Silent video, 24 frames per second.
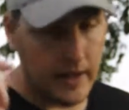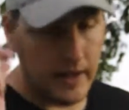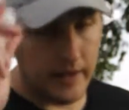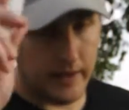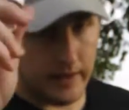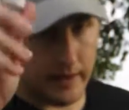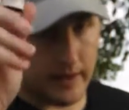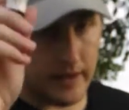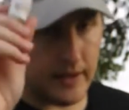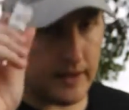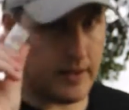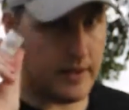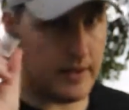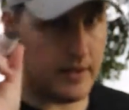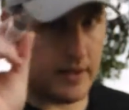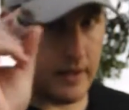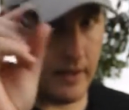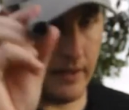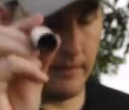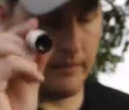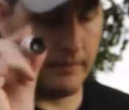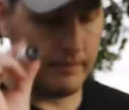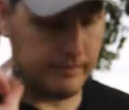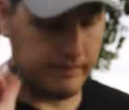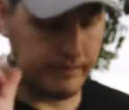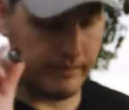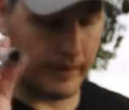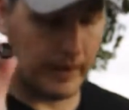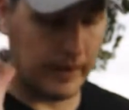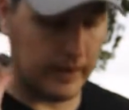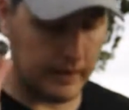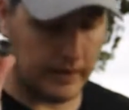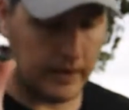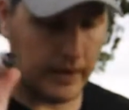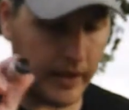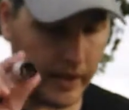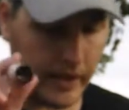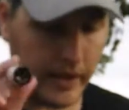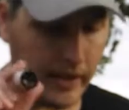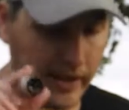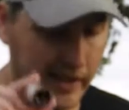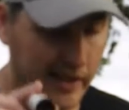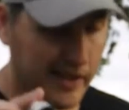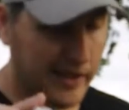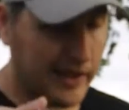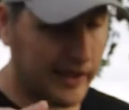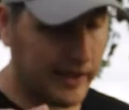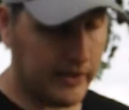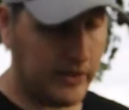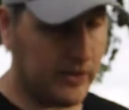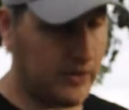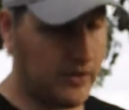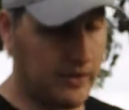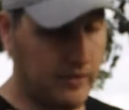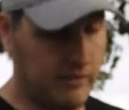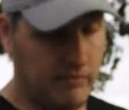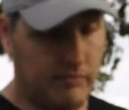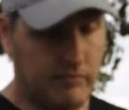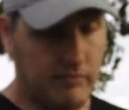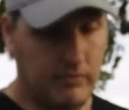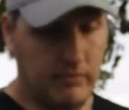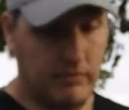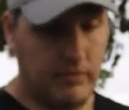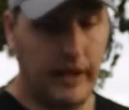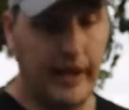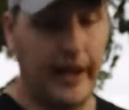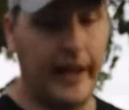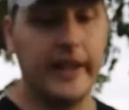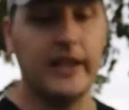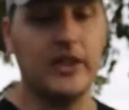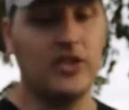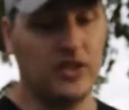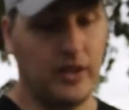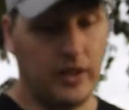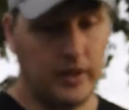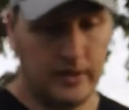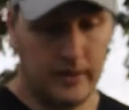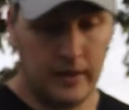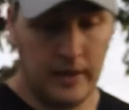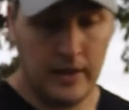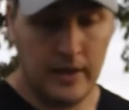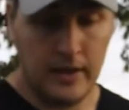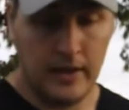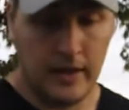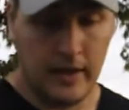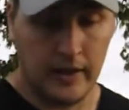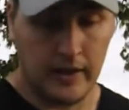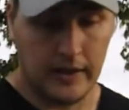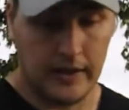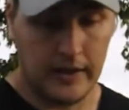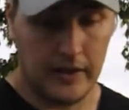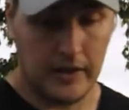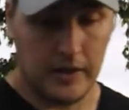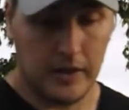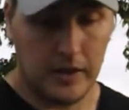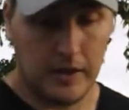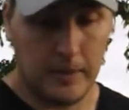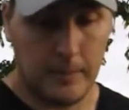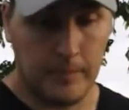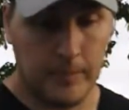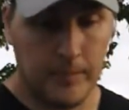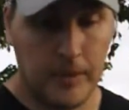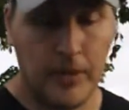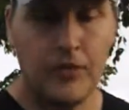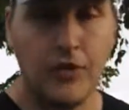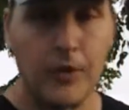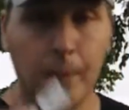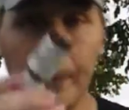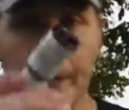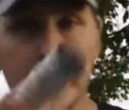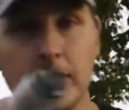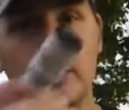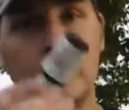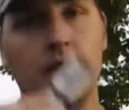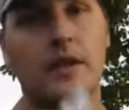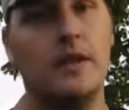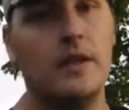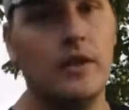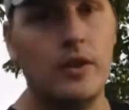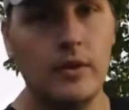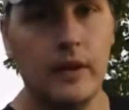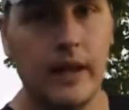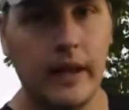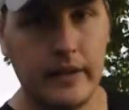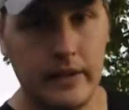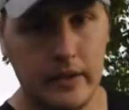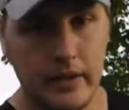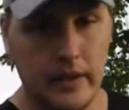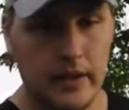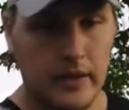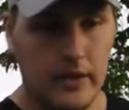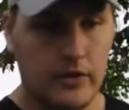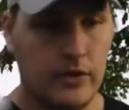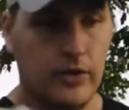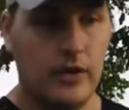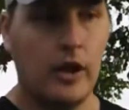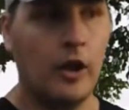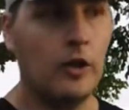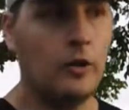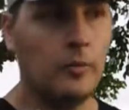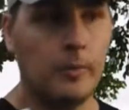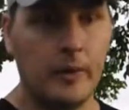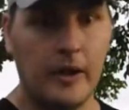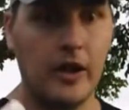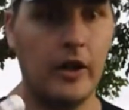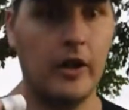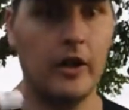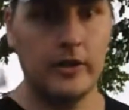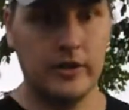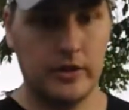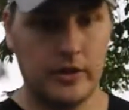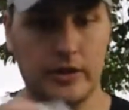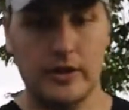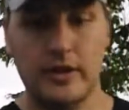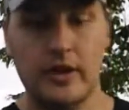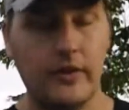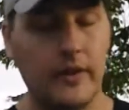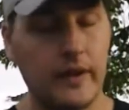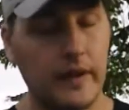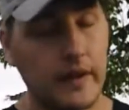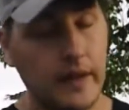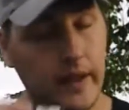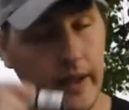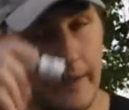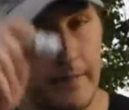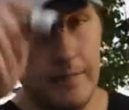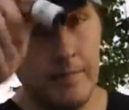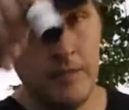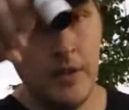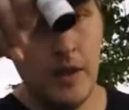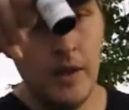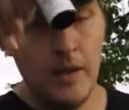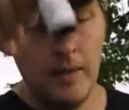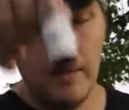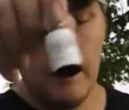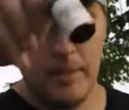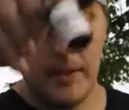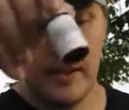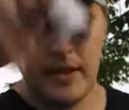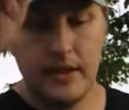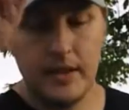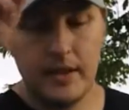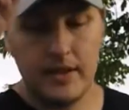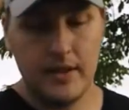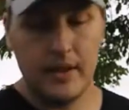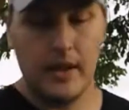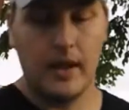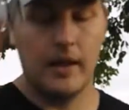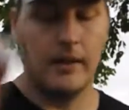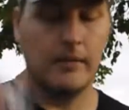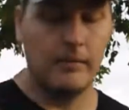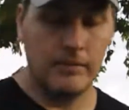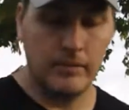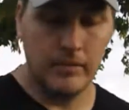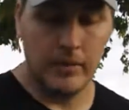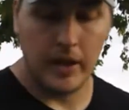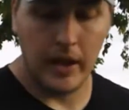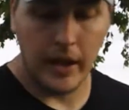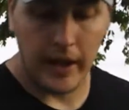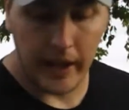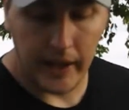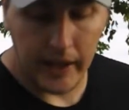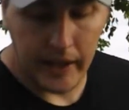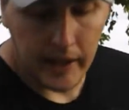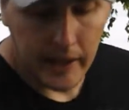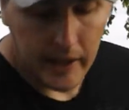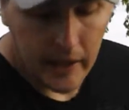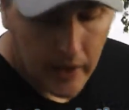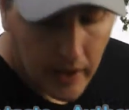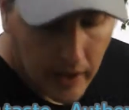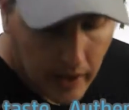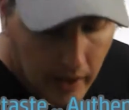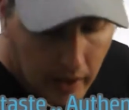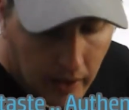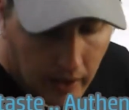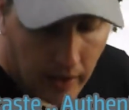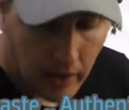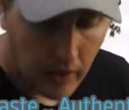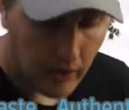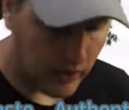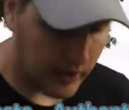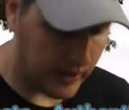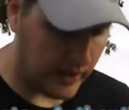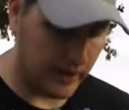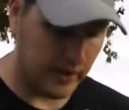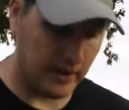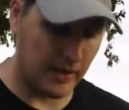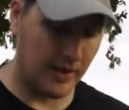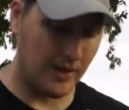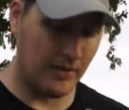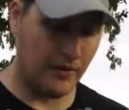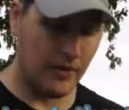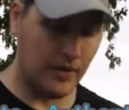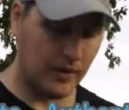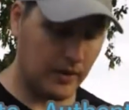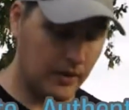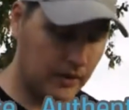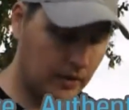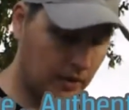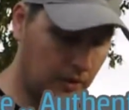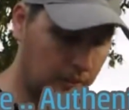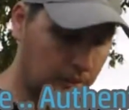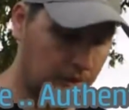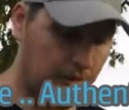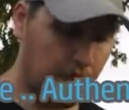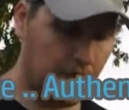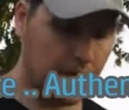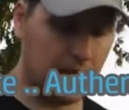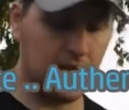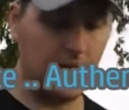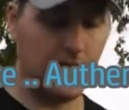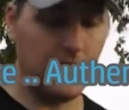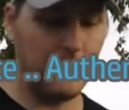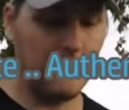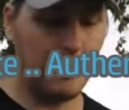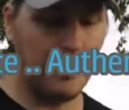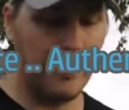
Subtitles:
This is excellent. If you're a person and you like the granola bars and stuff like that, pick this up. And I'll go ahead and give you a little bit of a tip.